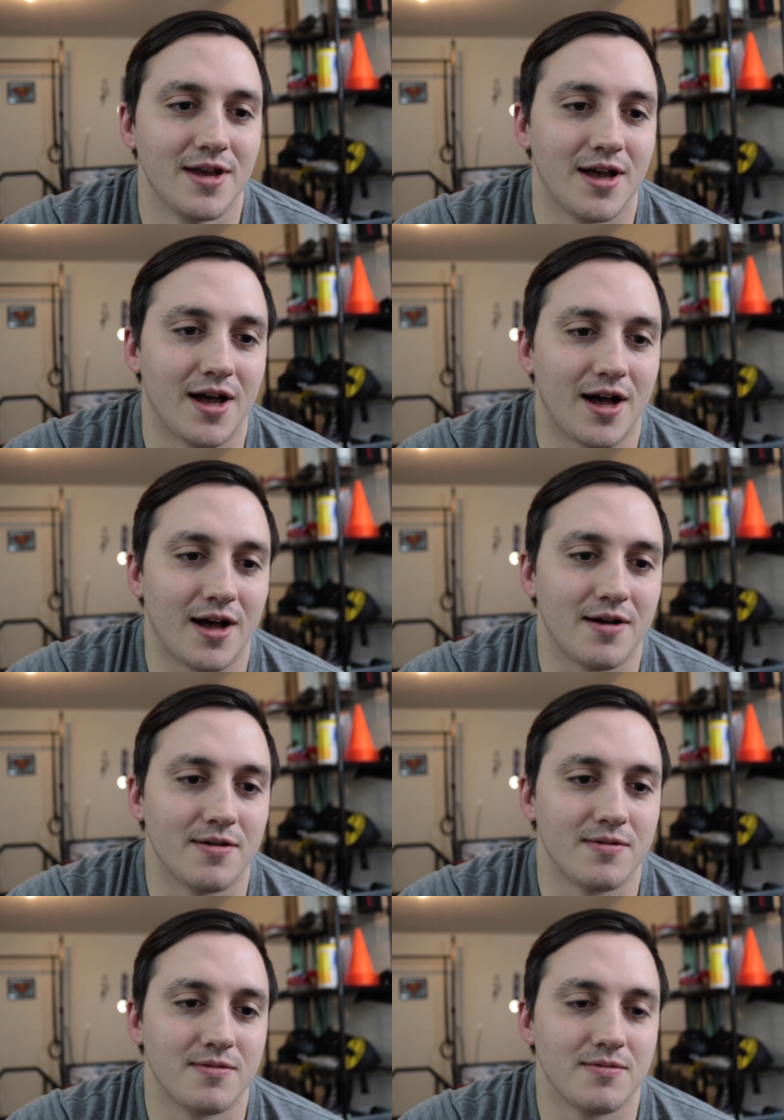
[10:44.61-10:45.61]

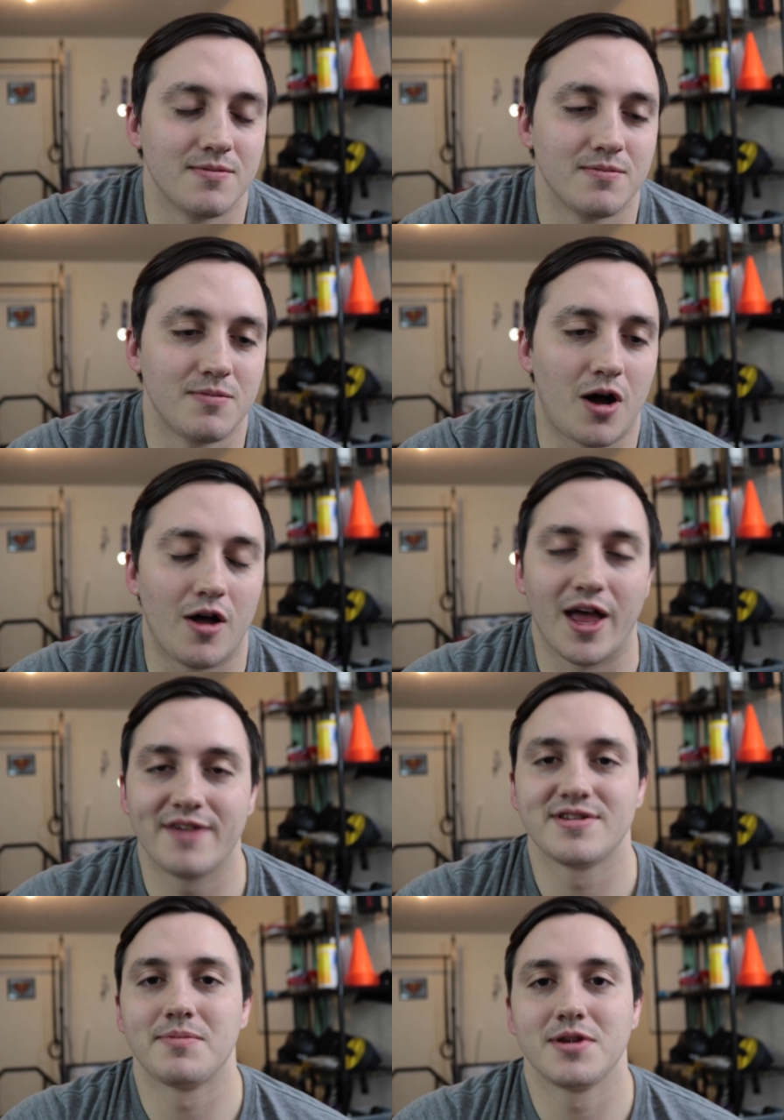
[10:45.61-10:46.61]
I'll
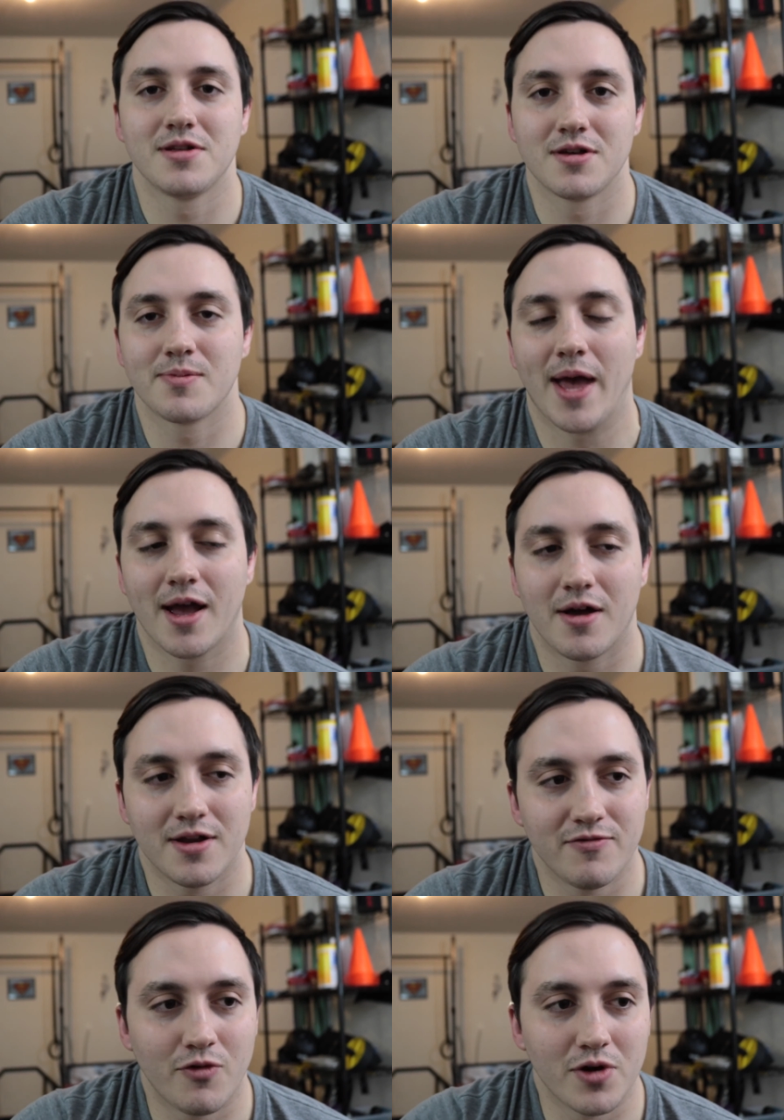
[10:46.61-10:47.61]
have something to look back
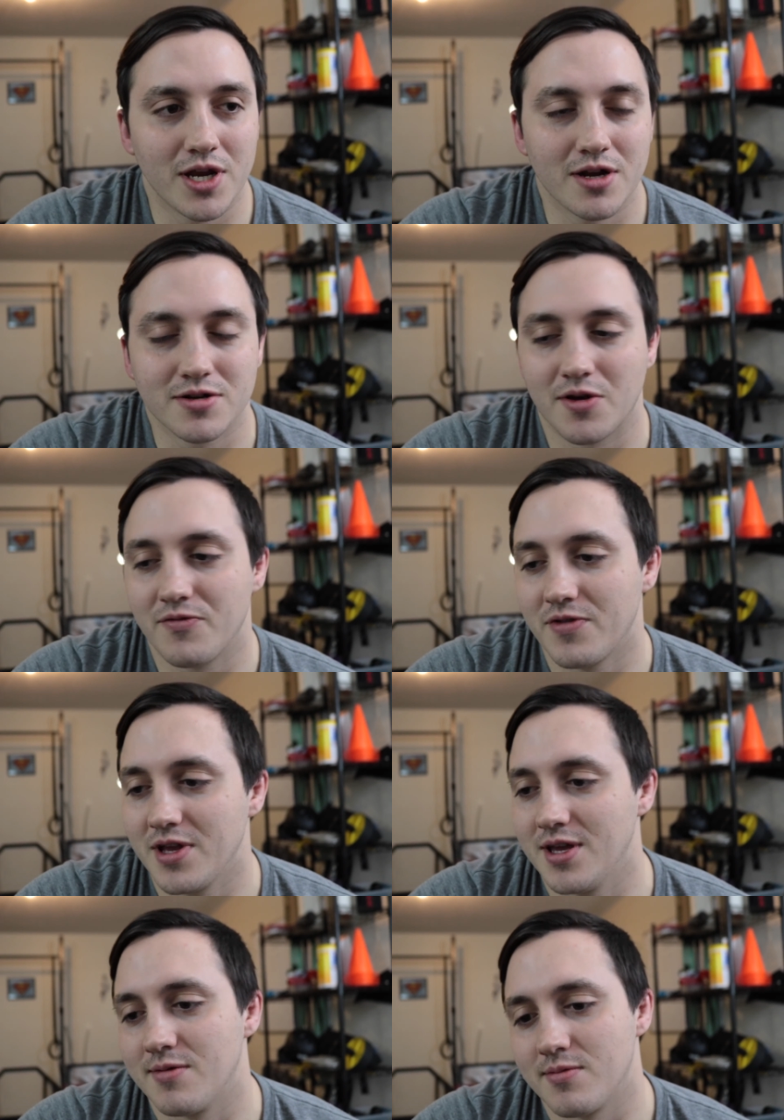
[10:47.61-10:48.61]
on in 40 years,
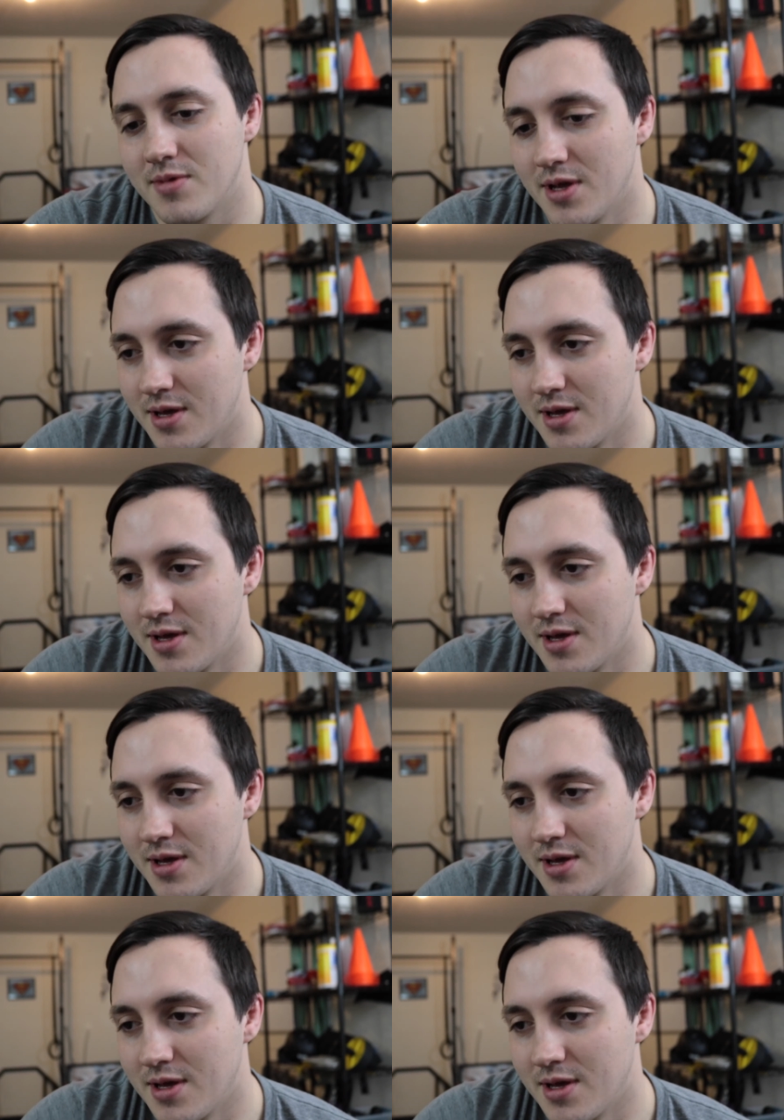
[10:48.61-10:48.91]
hopefully, and